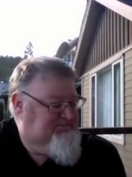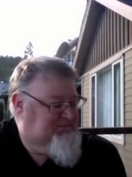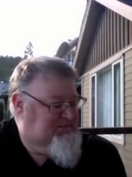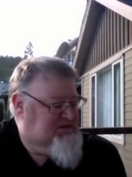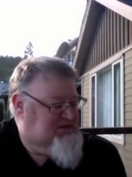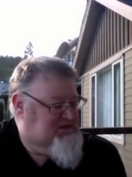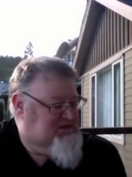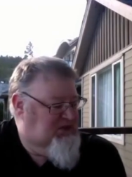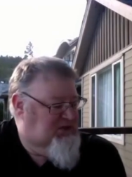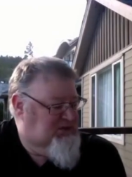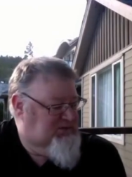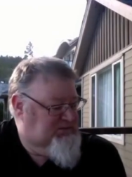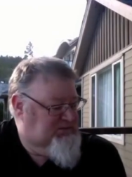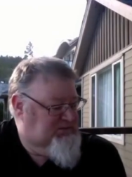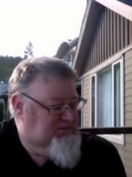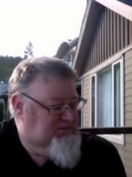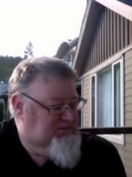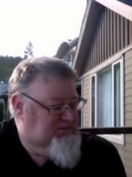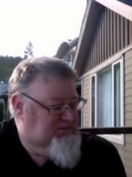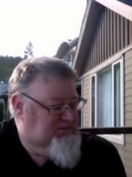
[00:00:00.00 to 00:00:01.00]
So
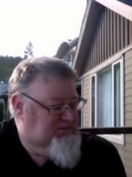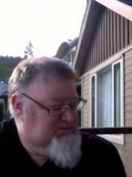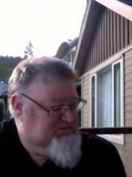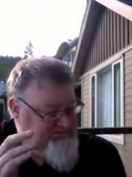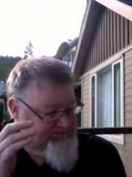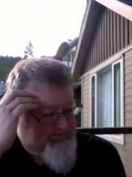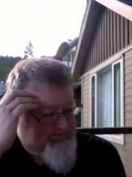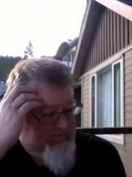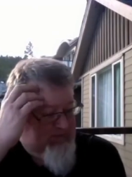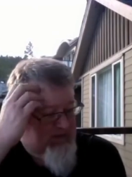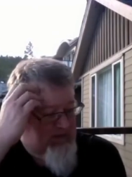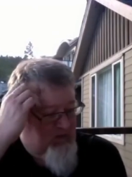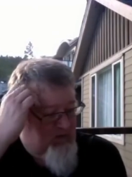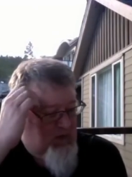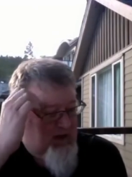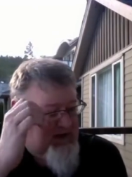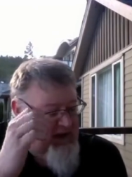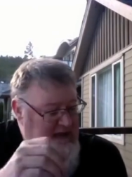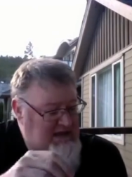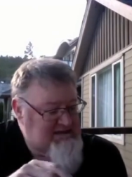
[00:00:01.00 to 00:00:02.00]

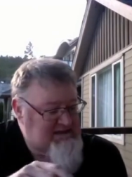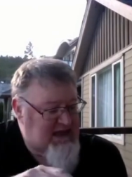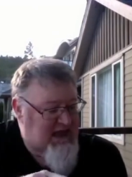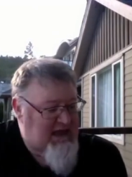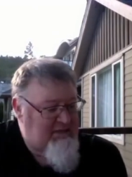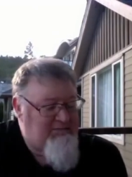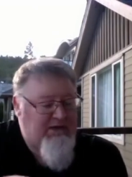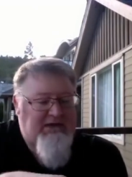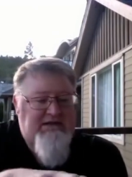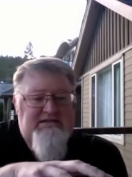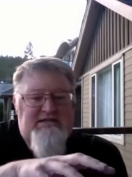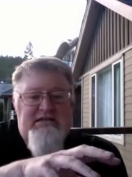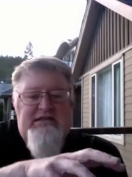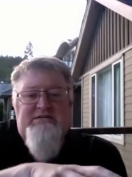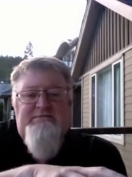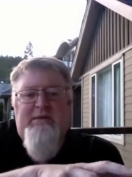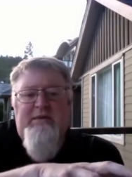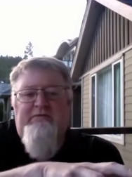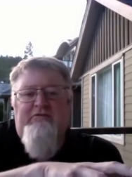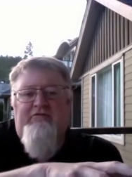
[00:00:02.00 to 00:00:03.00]
what has happened is these
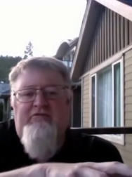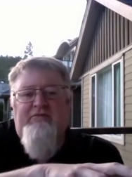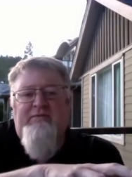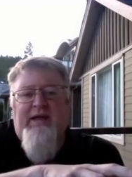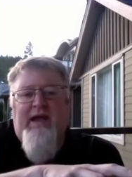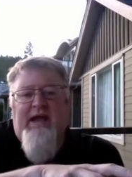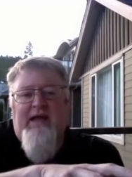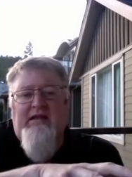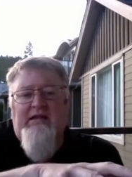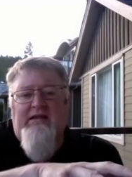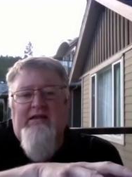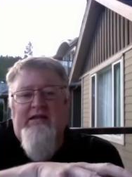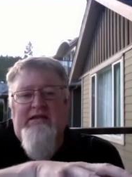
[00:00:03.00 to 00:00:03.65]
people from Galilee,